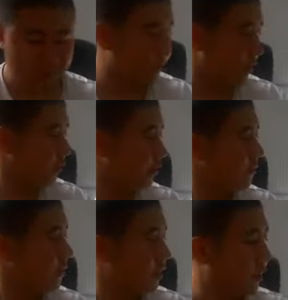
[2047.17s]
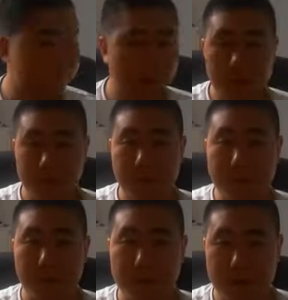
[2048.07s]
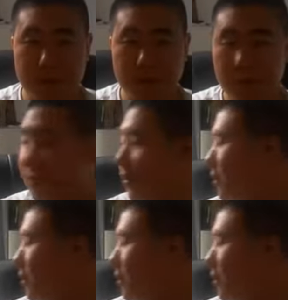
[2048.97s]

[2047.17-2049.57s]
Anyways, I hope you really enjoyed in this very